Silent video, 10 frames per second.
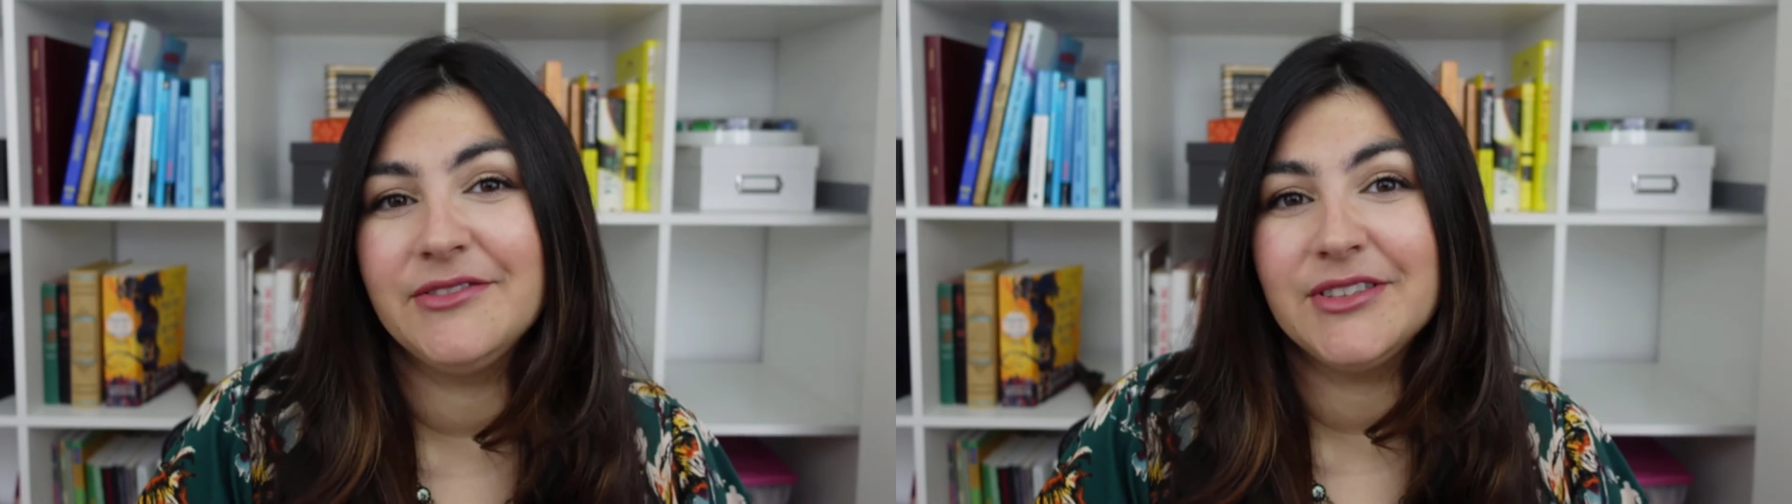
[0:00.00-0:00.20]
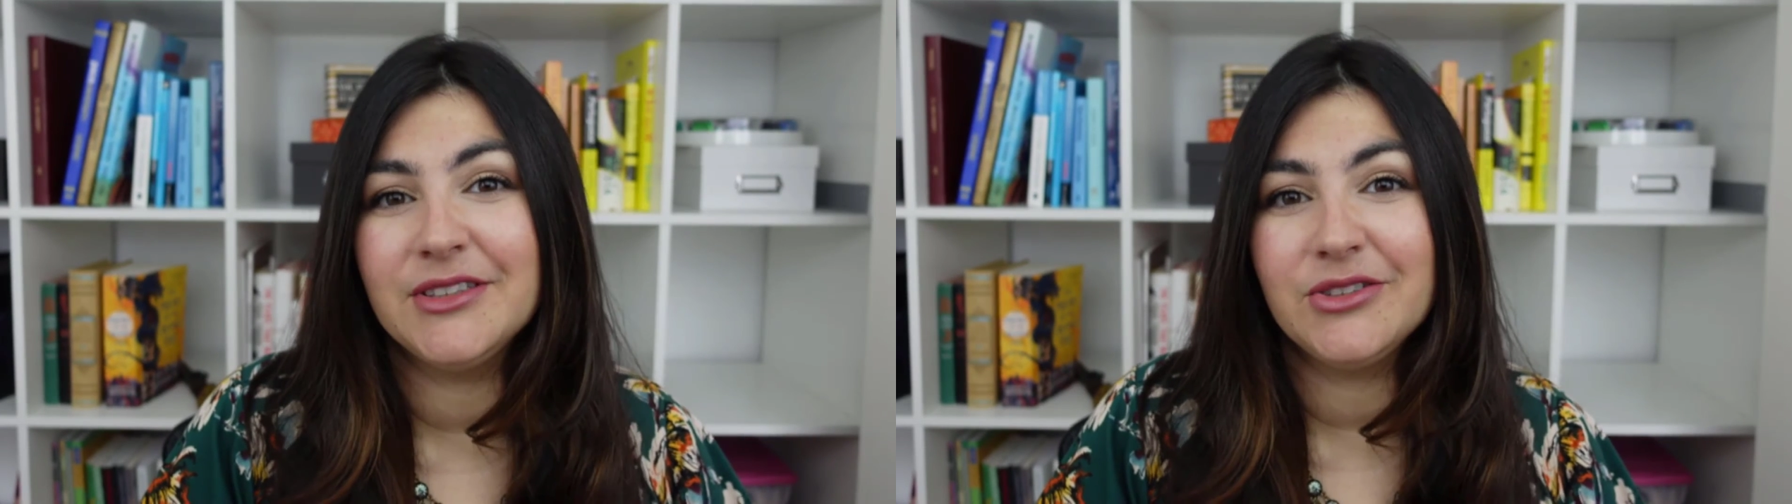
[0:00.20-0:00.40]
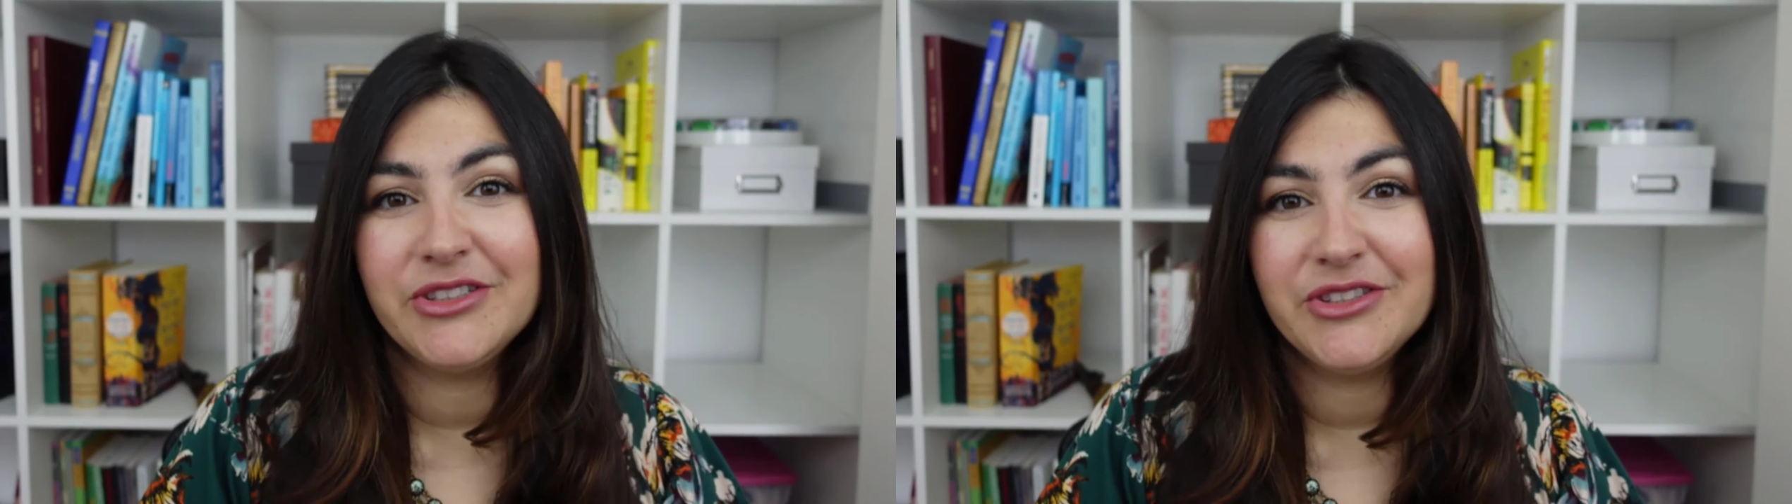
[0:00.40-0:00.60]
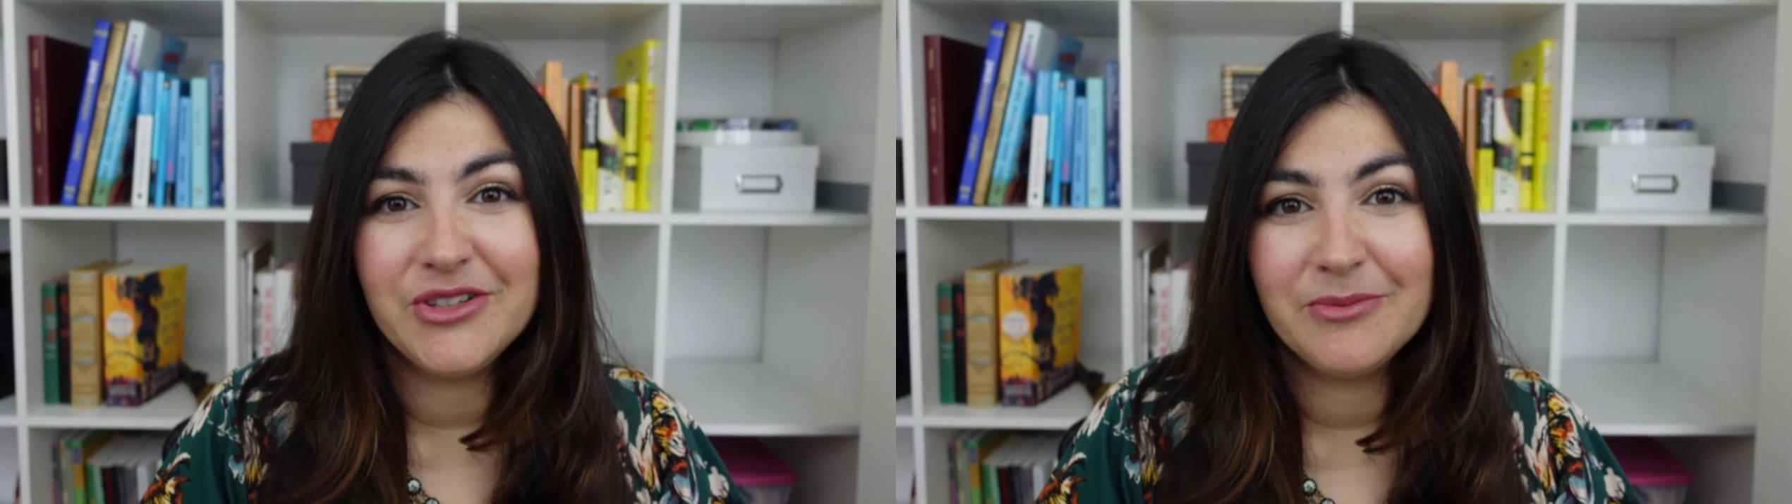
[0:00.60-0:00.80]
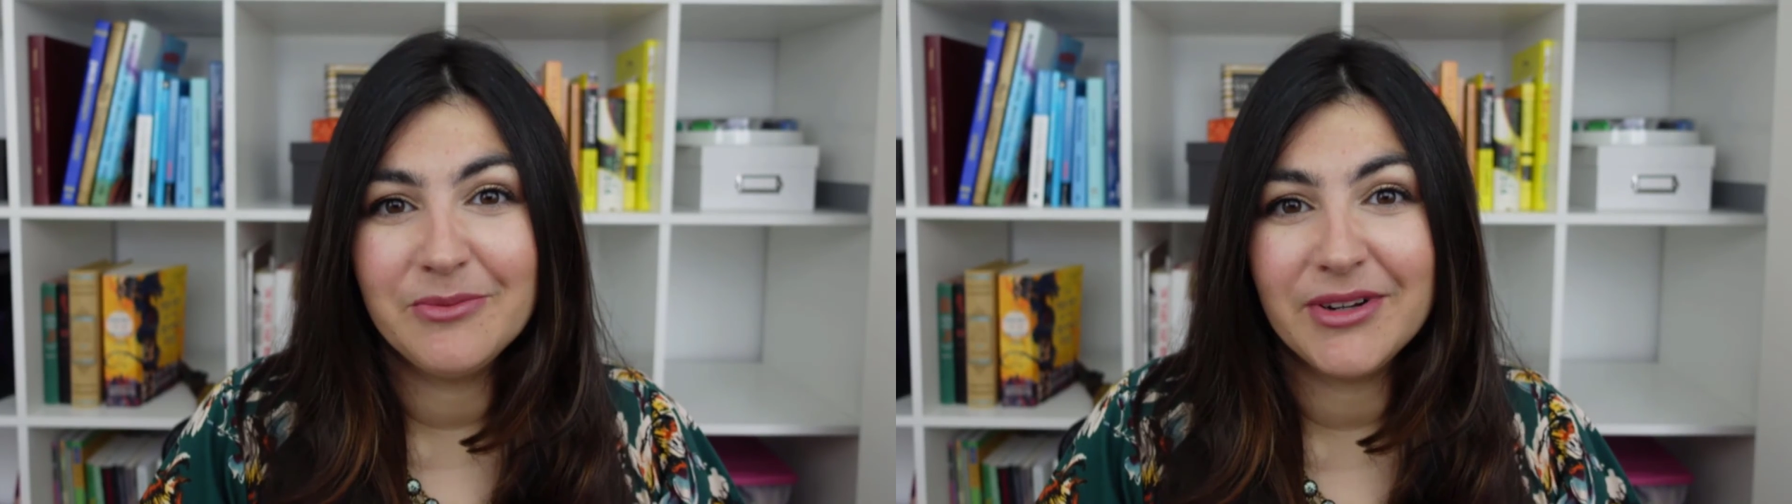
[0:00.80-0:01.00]
solutions you
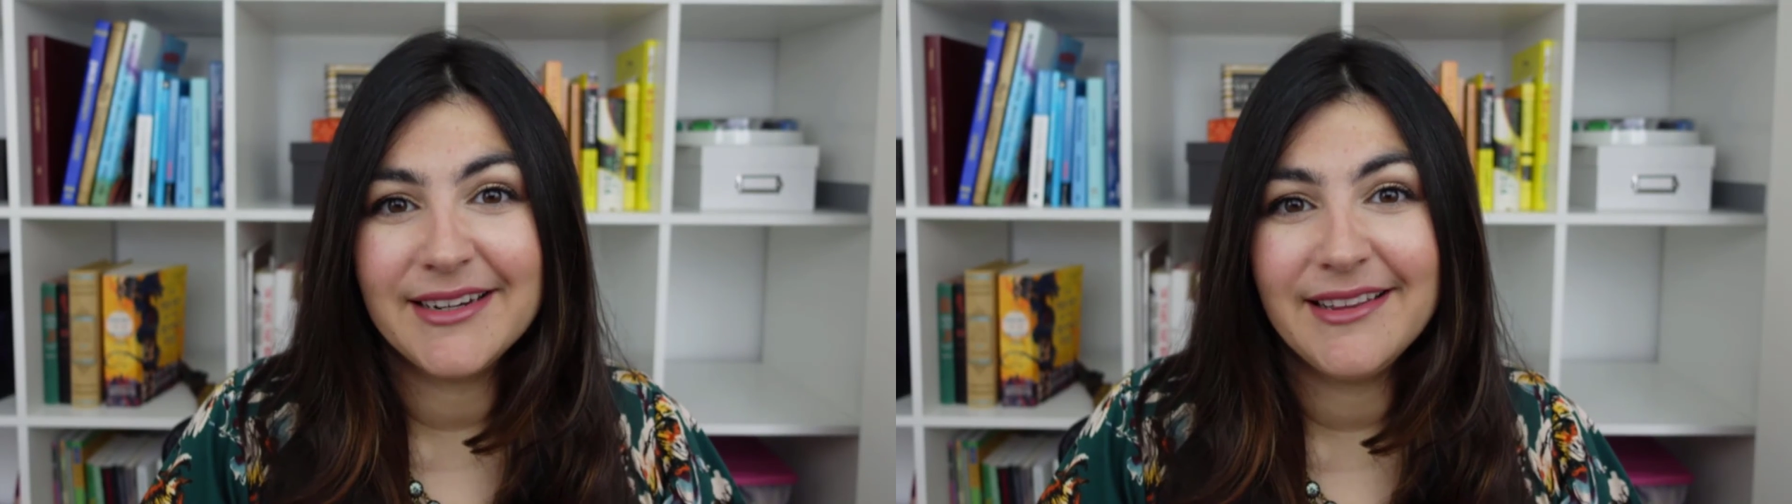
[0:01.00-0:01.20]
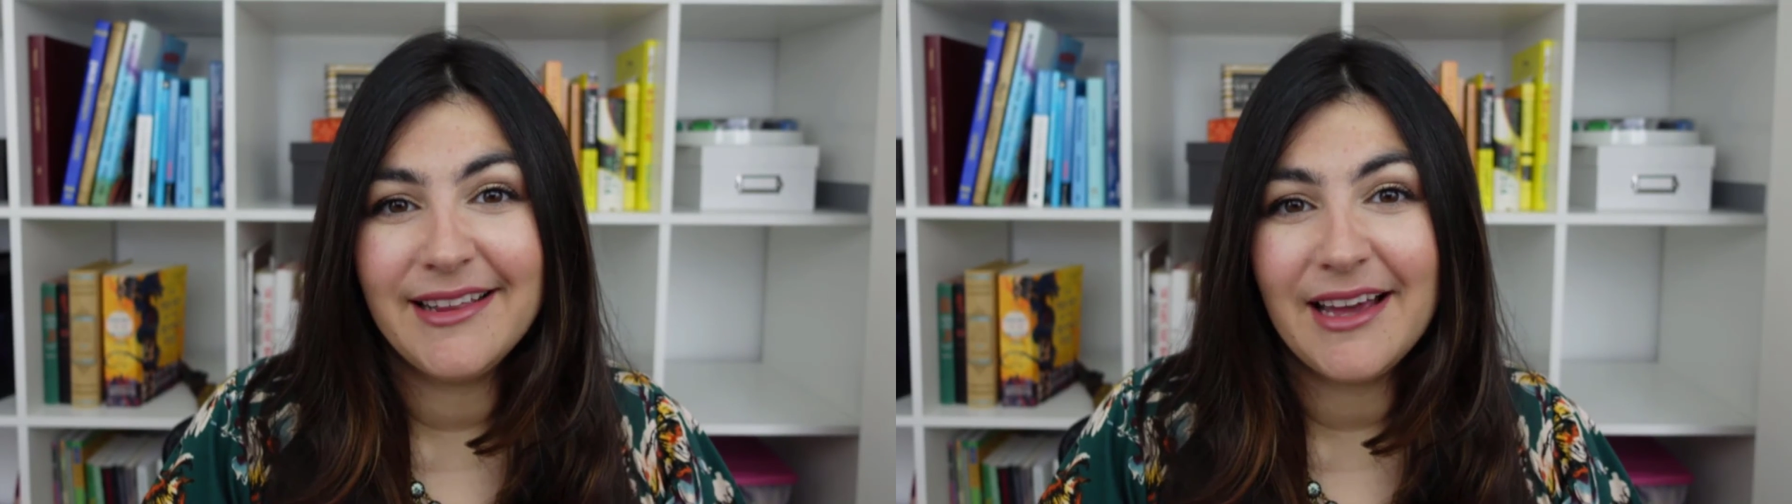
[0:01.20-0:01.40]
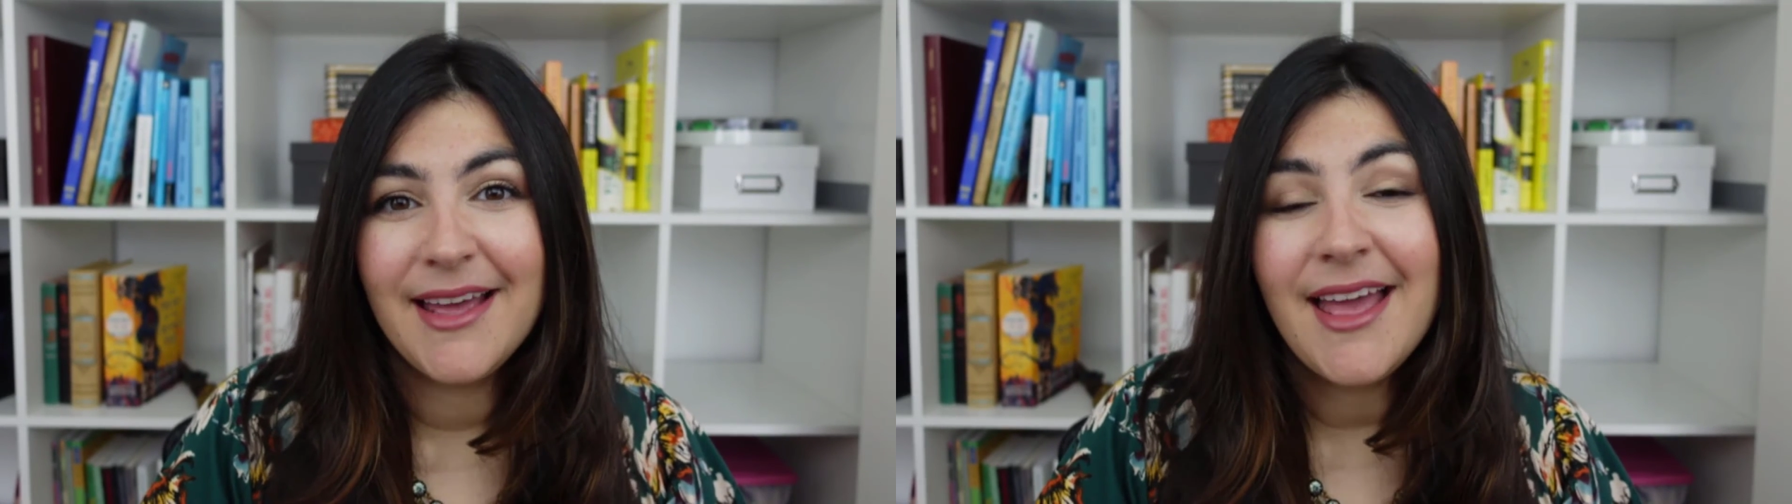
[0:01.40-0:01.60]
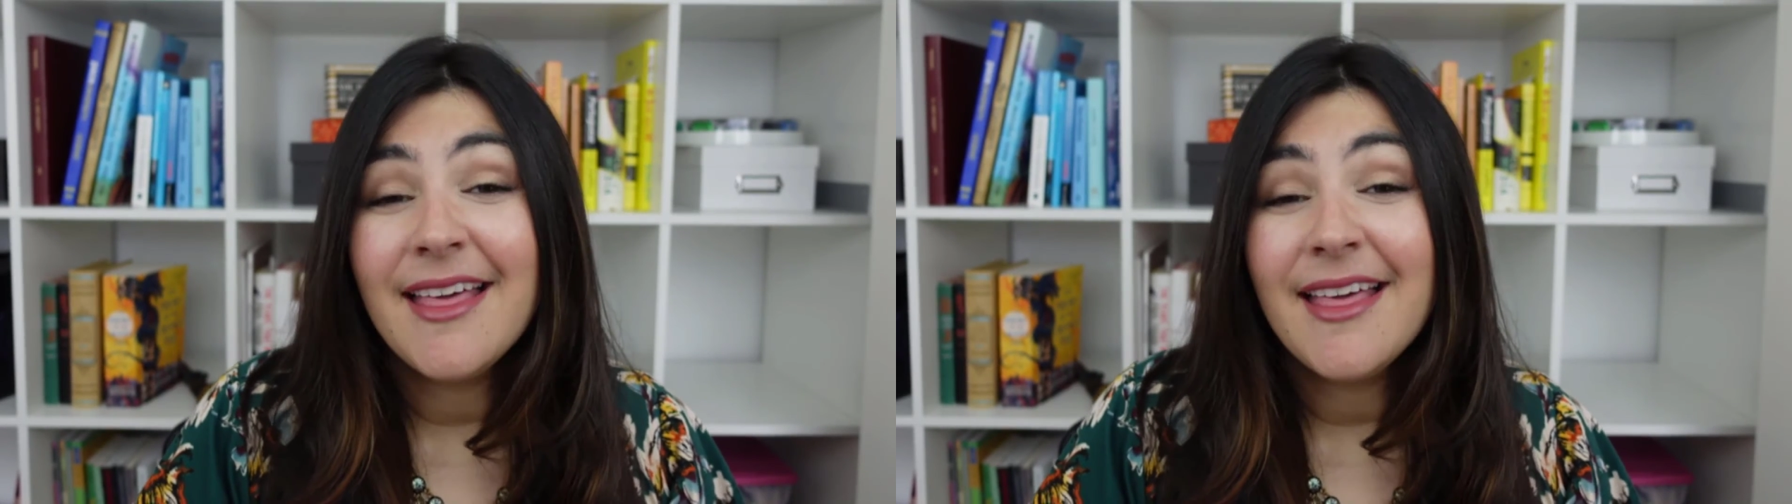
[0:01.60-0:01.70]
can bring to them.